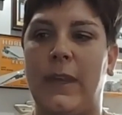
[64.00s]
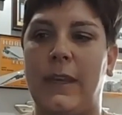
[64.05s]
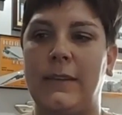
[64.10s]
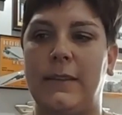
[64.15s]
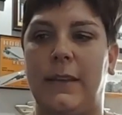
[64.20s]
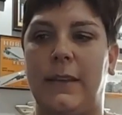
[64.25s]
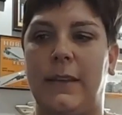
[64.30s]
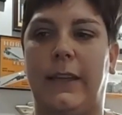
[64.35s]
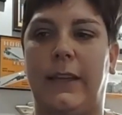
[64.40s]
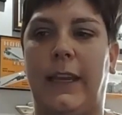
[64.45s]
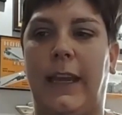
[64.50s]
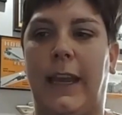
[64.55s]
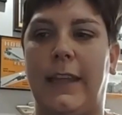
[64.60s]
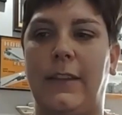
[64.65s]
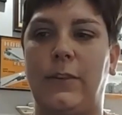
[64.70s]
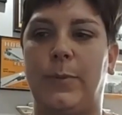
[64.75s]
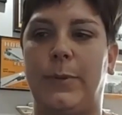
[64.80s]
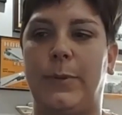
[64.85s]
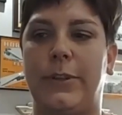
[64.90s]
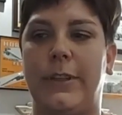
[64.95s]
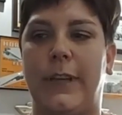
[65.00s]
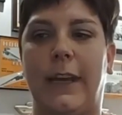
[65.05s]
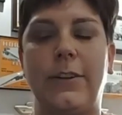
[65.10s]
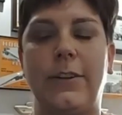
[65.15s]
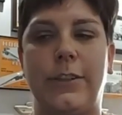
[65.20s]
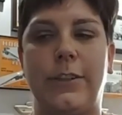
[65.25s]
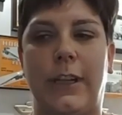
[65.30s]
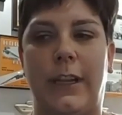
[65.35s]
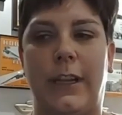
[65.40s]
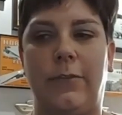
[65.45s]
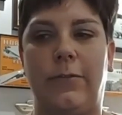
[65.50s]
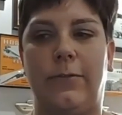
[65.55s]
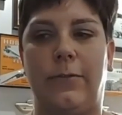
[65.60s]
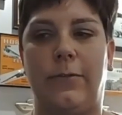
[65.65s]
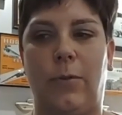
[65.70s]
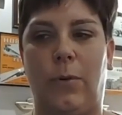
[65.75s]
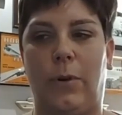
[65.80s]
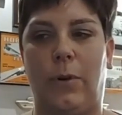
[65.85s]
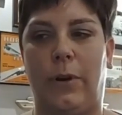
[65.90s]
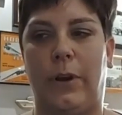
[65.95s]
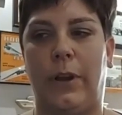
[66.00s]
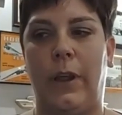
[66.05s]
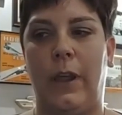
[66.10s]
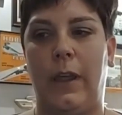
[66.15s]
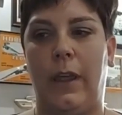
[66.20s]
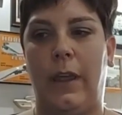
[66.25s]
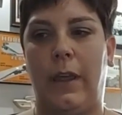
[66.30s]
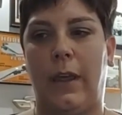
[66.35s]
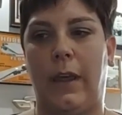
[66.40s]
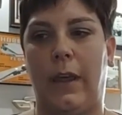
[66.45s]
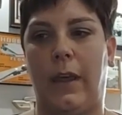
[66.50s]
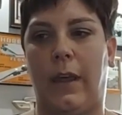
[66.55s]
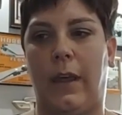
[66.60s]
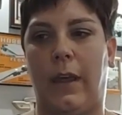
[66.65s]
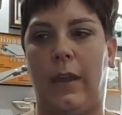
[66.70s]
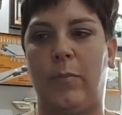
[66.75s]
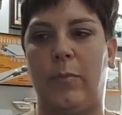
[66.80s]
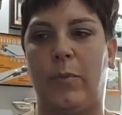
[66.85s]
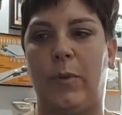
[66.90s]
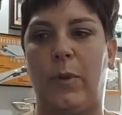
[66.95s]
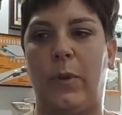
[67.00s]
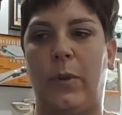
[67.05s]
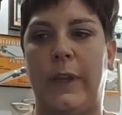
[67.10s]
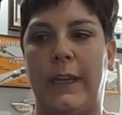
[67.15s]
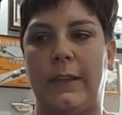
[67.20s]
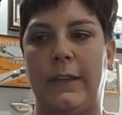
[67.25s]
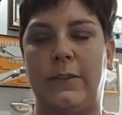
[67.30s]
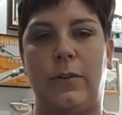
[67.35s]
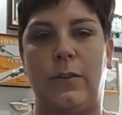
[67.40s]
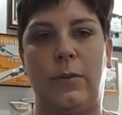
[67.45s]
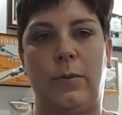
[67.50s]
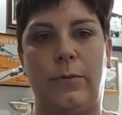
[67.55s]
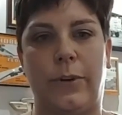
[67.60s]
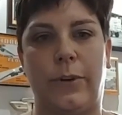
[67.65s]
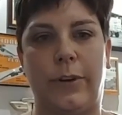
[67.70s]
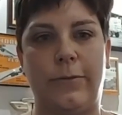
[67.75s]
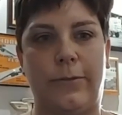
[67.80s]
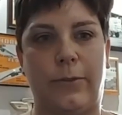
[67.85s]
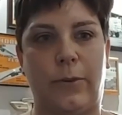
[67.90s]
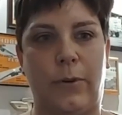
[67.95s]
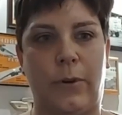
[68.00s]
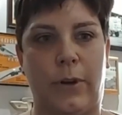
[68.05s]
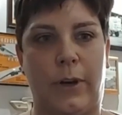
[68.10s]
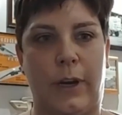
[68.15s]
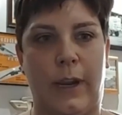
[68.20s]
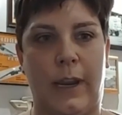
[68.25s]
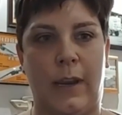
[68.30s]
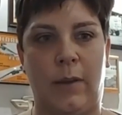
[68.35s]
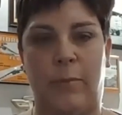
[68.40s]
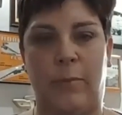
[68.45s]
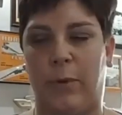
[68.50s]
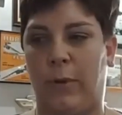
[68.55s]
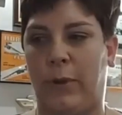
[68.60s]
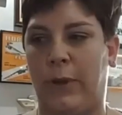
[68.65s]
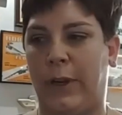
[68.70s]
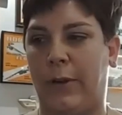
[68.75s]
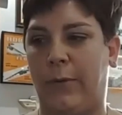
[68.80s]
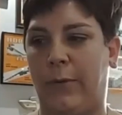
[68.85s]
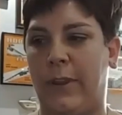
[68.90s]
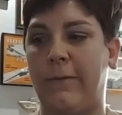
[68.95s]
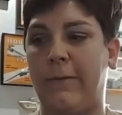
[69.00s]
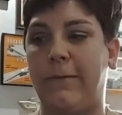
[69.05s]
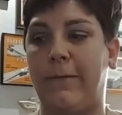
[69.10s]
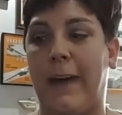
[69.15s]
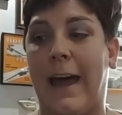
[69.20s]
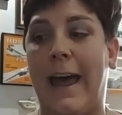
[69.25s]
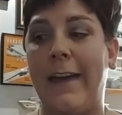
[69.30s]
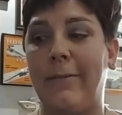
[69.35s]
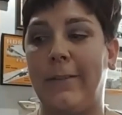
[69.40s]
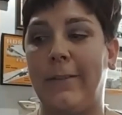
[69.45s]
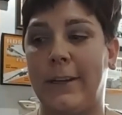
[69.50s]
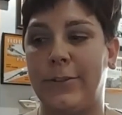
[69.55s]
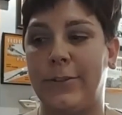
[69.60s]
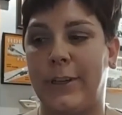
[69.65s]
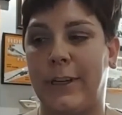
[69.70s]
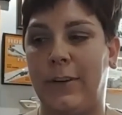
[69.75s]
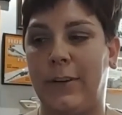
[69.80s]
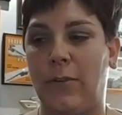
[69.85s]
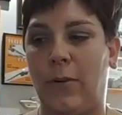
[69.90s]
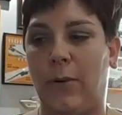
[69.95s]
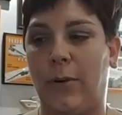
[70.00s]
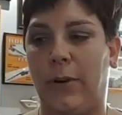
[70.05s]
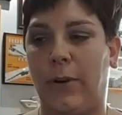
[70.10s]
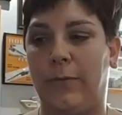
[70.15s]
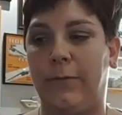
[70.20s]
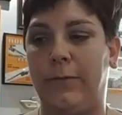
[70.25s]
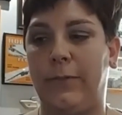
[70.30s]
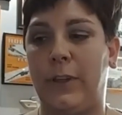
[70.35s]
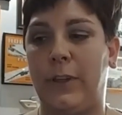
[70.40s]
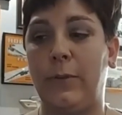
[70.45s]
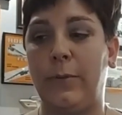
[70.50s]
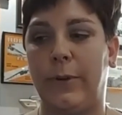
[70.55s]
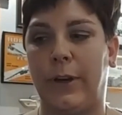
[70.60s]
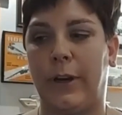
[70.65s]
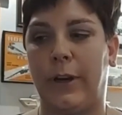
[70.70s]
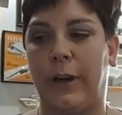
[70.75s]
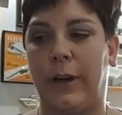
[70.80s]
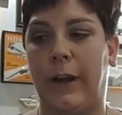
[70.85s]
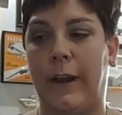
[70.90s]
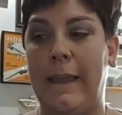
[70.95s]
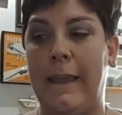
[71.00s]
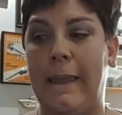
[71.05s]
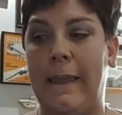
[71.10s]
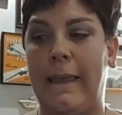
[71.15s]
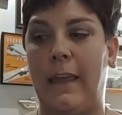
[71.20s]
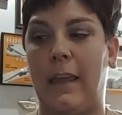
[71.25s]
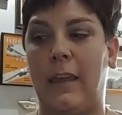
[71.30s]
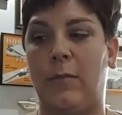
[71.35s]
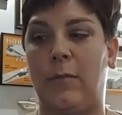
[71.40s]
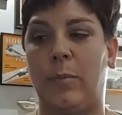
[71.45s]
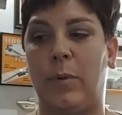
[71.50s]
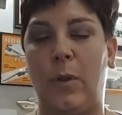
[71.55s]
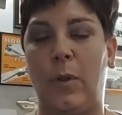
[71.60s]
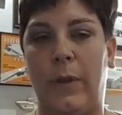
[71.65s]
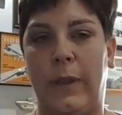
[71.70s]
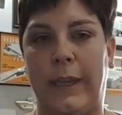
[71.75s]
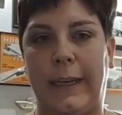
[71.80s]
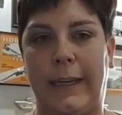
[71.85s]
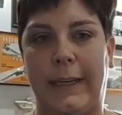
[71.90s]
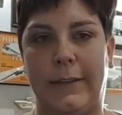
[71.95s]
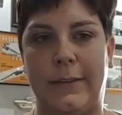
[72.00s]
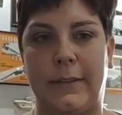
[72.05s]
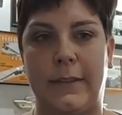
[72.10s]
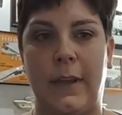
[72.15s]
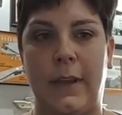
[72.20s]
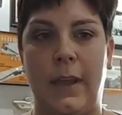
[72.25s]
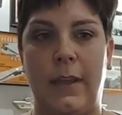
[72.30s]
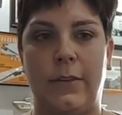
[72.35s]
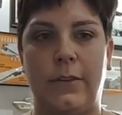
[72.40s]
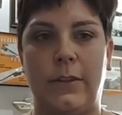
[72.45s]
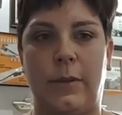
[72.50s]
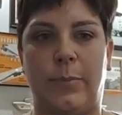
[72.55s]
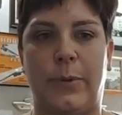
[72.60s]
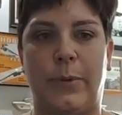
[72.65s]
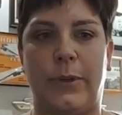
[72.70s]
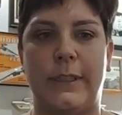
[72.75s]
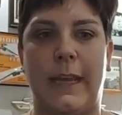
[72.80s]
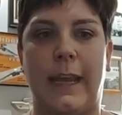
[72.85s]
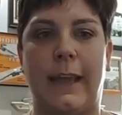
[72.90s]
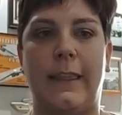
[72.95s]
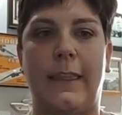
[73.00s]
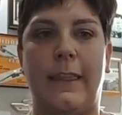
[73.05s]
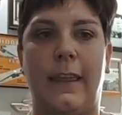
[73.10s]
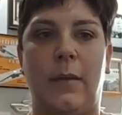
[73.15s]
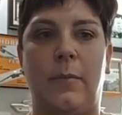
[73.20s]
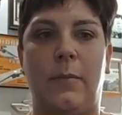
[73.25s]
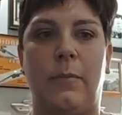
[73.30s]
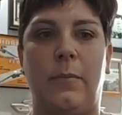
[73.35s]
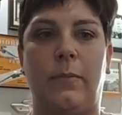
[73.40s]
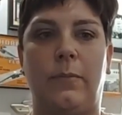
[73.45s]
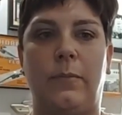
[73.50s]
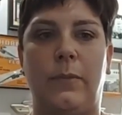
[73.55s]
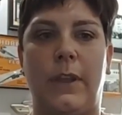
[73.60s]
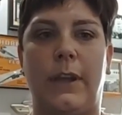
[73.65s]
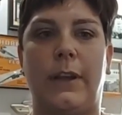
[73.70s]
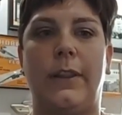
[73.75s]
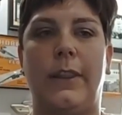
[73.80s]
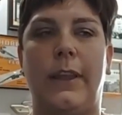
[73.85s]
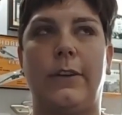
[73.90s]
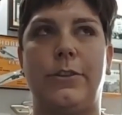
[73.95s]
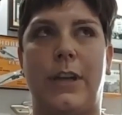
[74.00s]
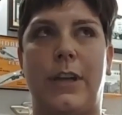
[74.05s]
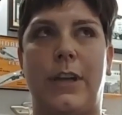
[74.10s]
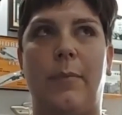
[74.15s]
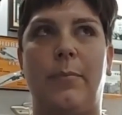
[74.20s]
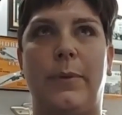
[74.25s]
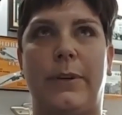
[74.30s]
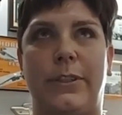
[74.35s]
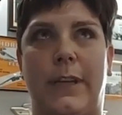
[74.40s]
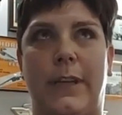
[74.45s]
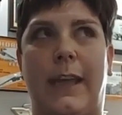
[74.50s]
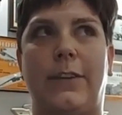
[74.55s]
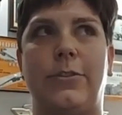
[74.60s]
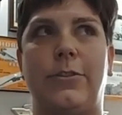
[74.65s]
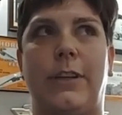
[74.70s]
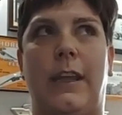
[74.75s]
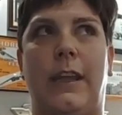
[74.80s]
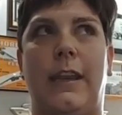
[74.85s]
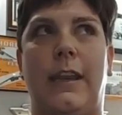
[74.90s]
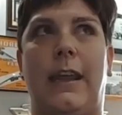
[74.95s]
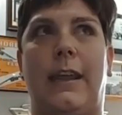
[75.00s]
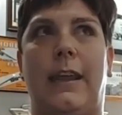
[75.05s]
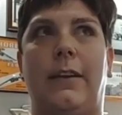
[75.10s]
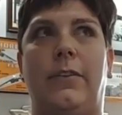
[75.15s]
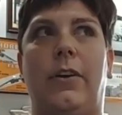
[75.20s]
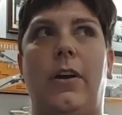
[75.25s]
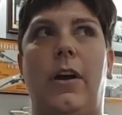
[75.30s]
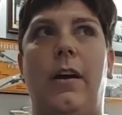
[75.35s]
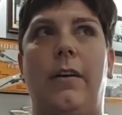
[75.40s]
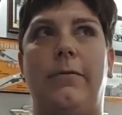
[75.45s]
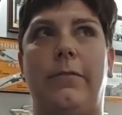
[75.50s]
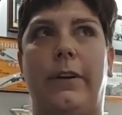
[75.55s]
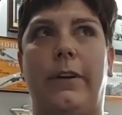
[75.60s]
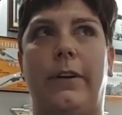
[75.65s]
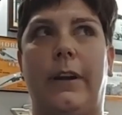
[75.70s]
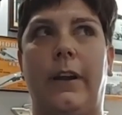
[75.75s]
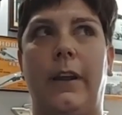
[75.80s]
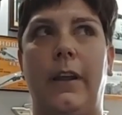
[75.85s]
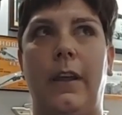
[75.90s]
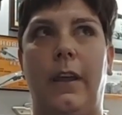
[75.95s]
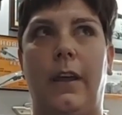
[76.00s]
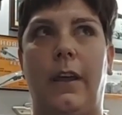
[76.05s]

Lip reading: basically, it's protection for employees who work for an employer with 500 or fewer employees to protect them, their job protection, and cover